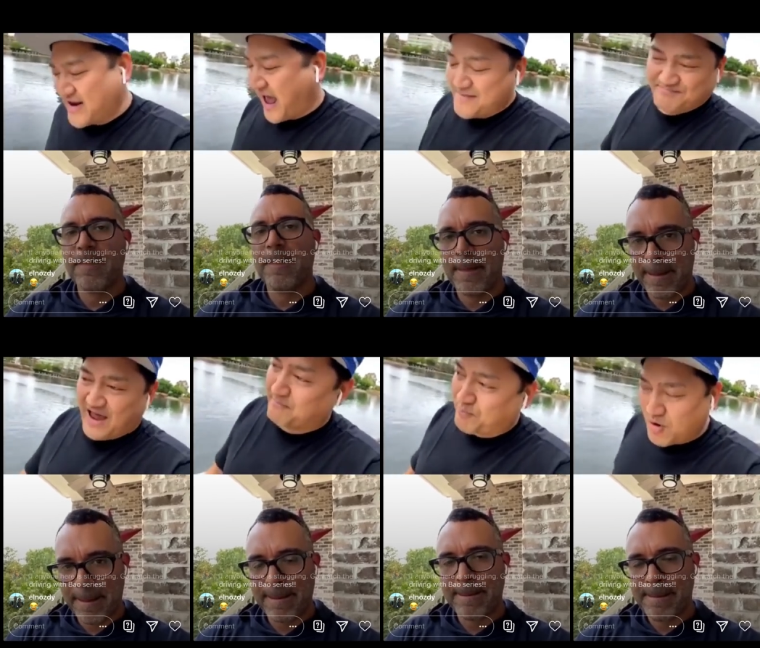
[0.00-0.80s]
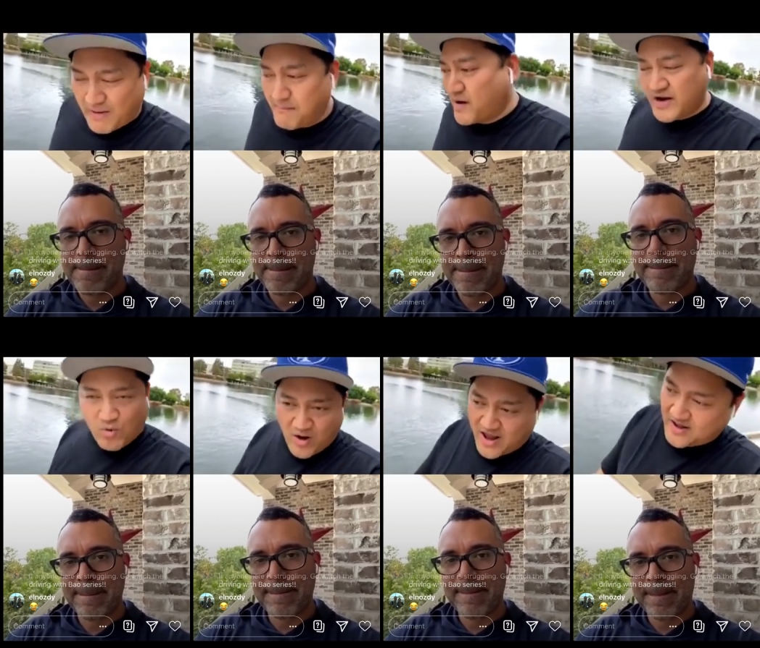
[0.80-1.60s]
Speaker 1: I put my
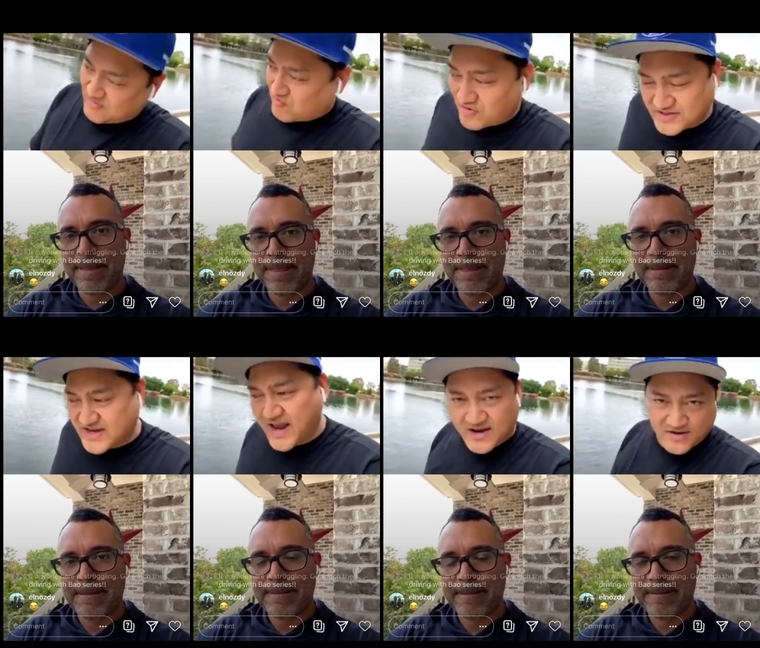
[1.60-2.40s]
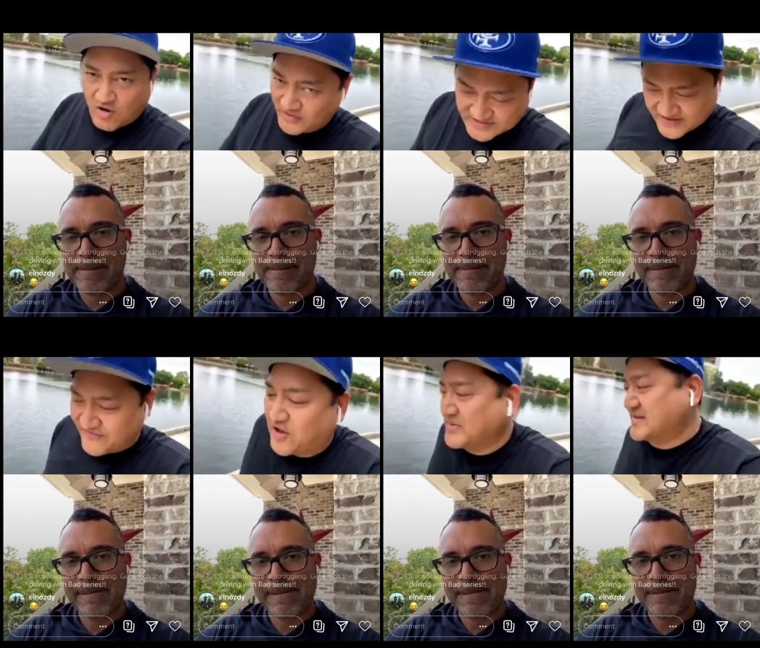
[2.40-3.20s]
money away in real estate and all
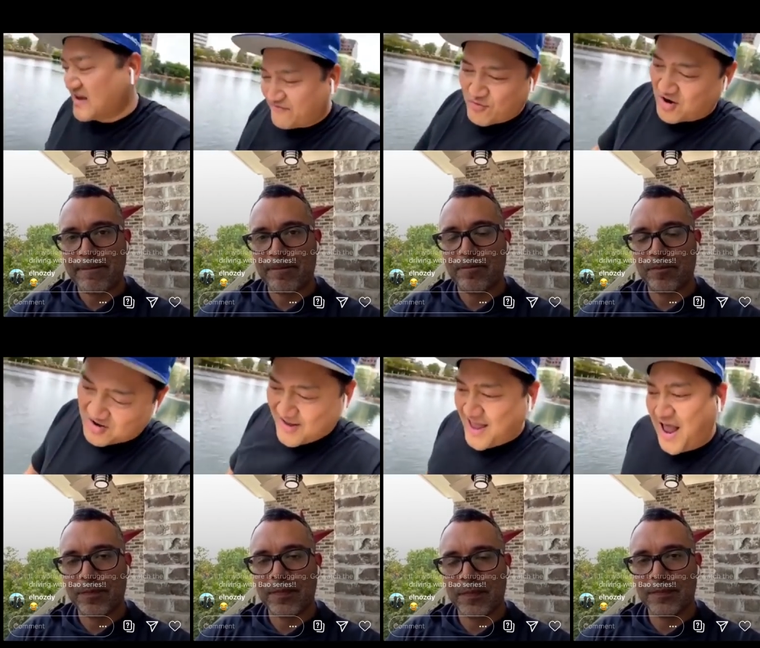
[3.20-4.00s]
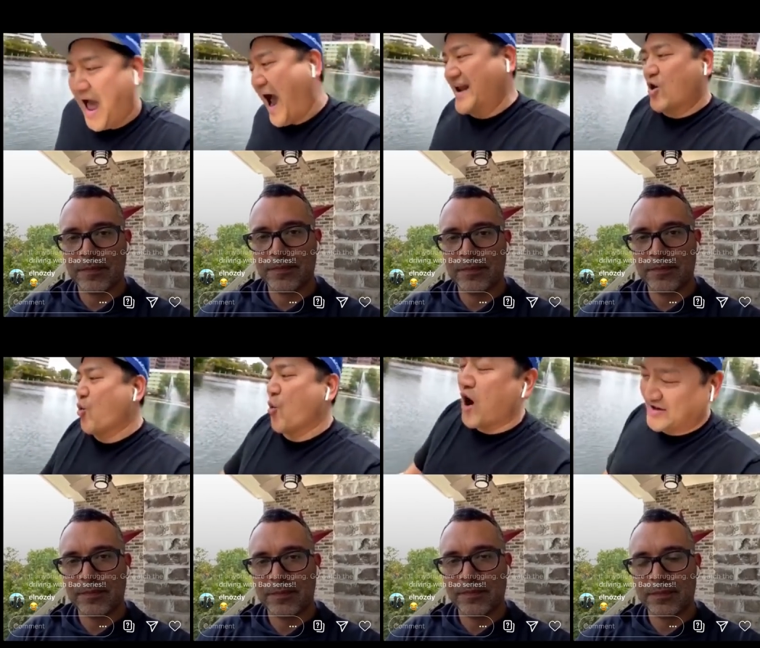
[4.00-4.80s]
these development stuff where I
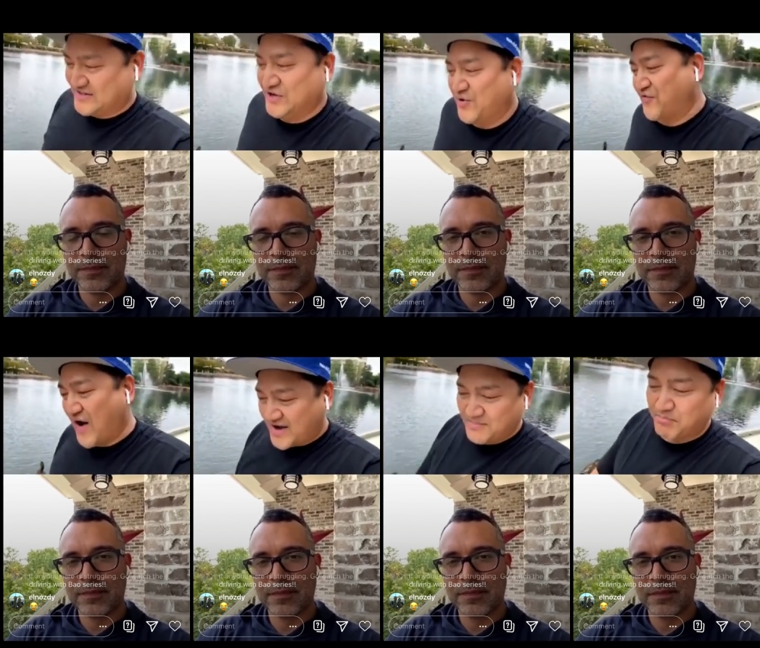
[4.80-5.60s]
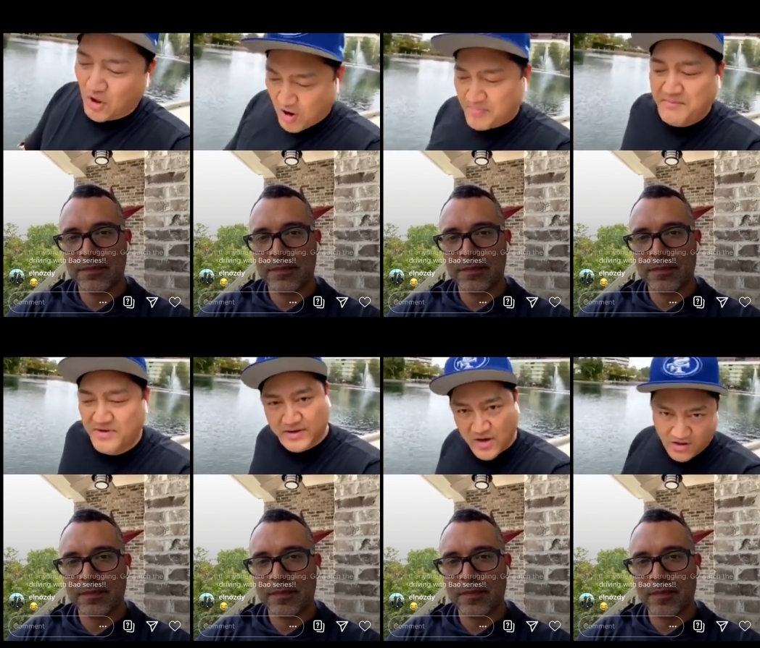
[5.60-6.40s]
don't want to fucking blow up
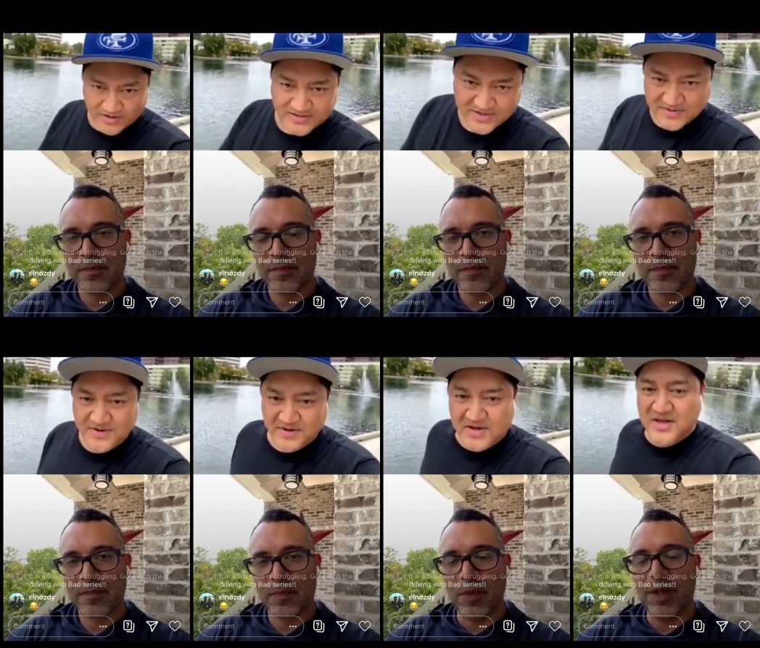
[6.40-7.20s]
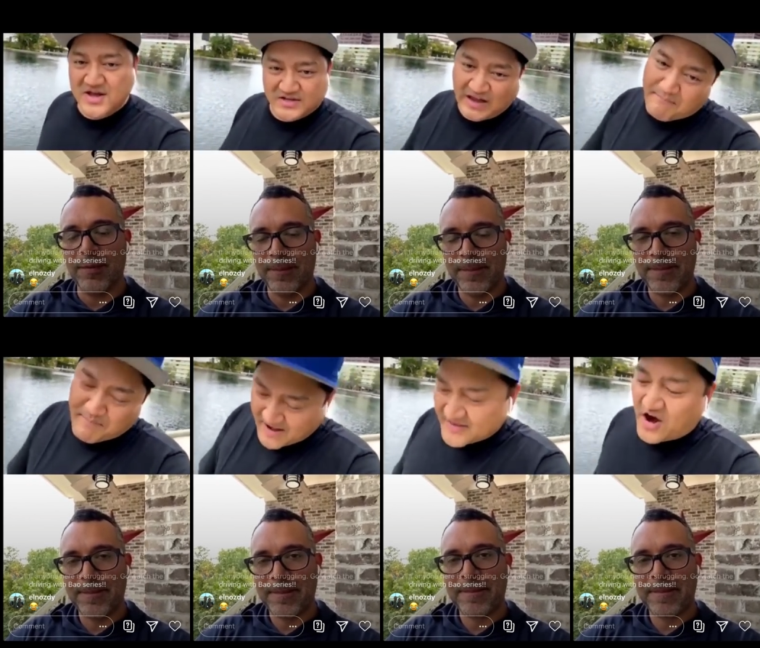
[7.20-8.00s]
$1 million. Right. Because
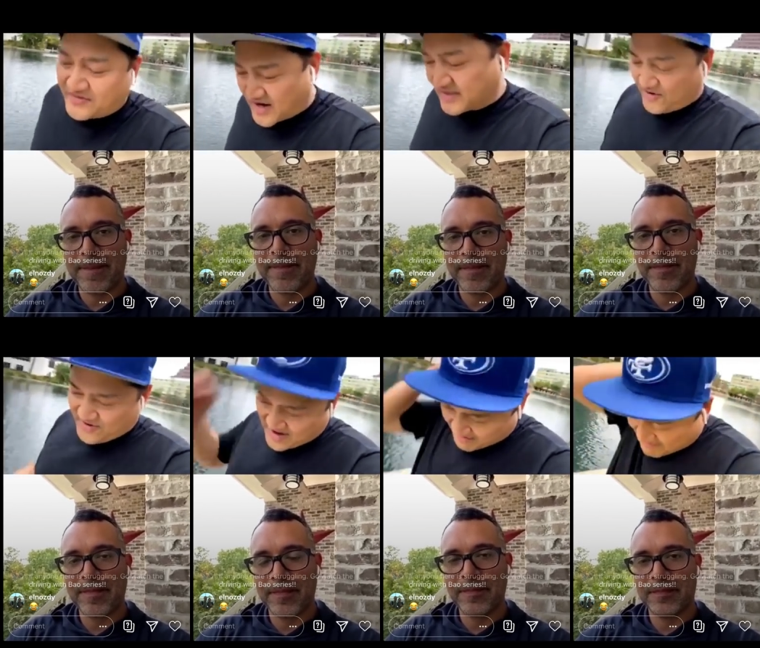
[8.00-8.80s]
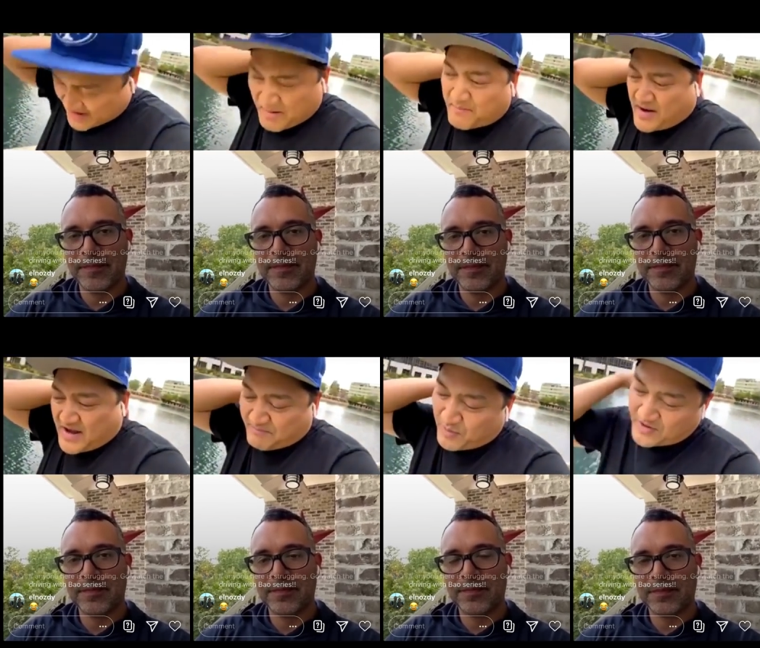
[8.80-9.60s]
I've been there, I've done that, right? I made my
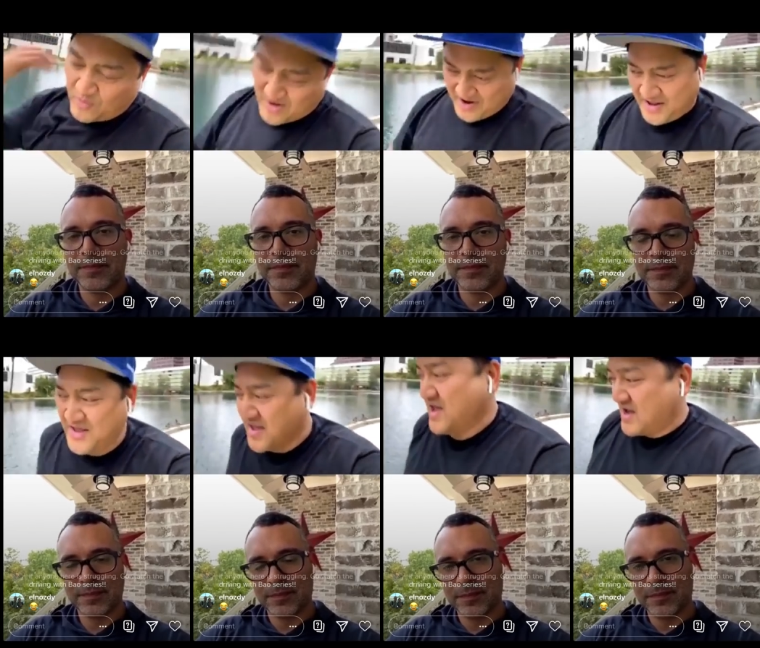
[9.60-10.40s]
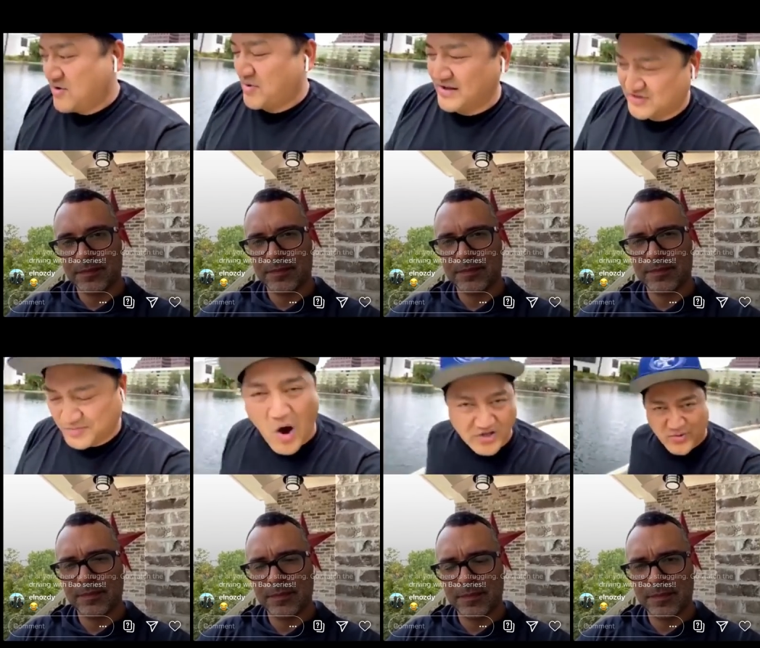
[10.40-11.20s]
money, I put it away.
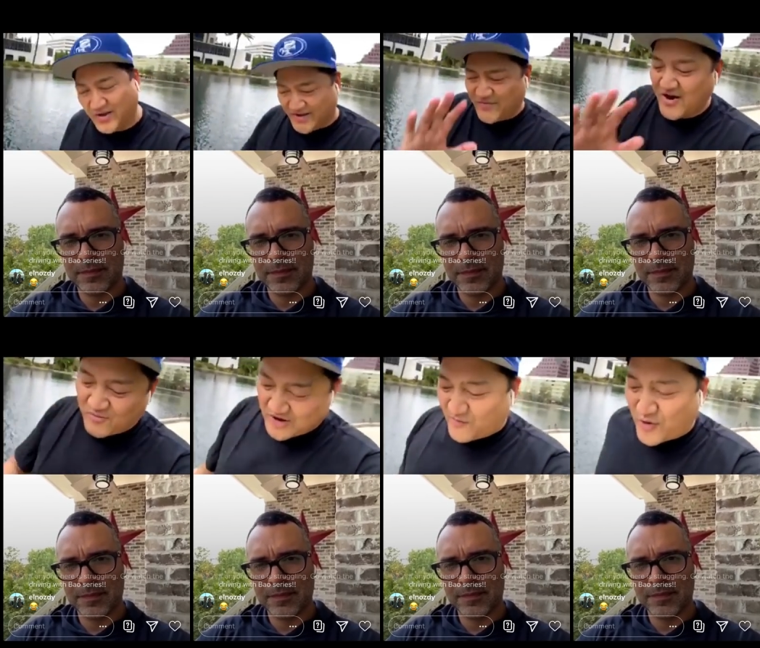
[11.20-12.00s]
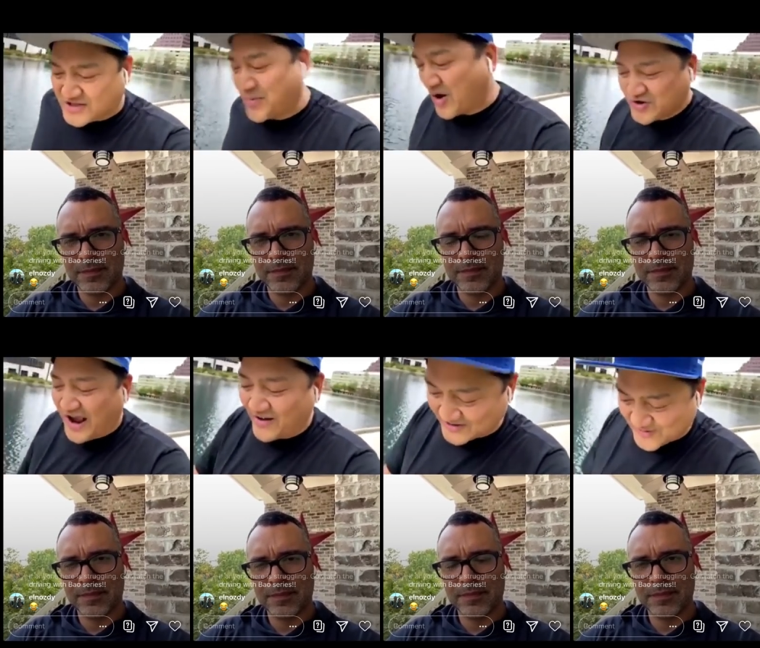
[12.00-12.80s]
But small is relative, right? What a
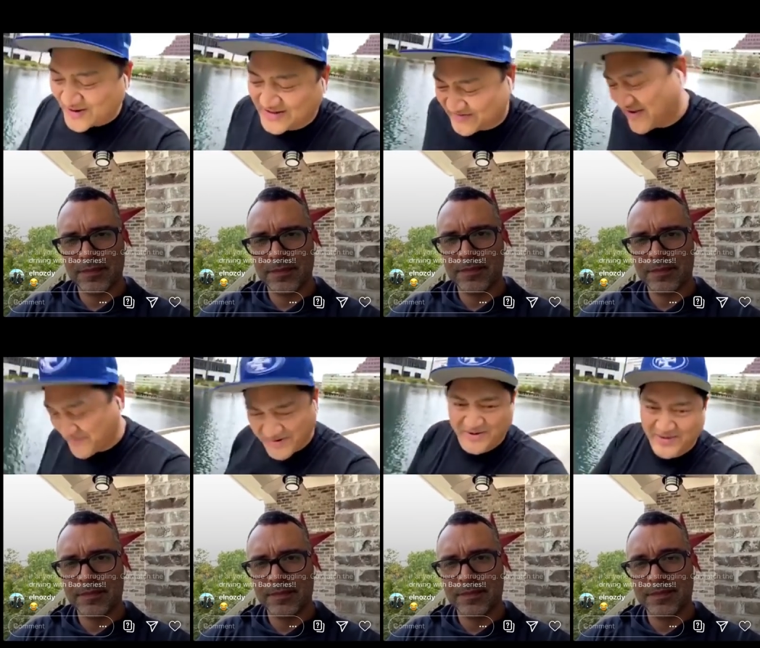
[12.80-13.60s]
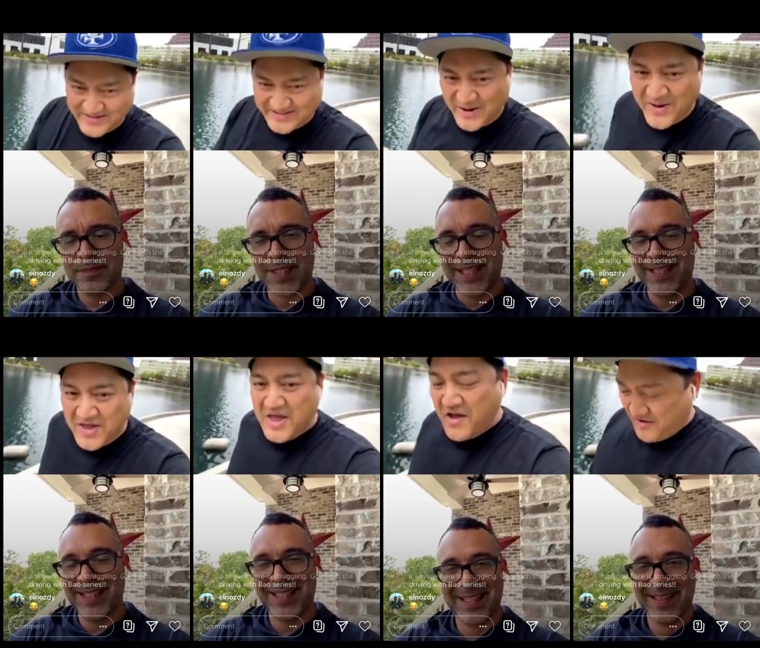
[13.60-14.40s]
small town is relative to everybody, right? So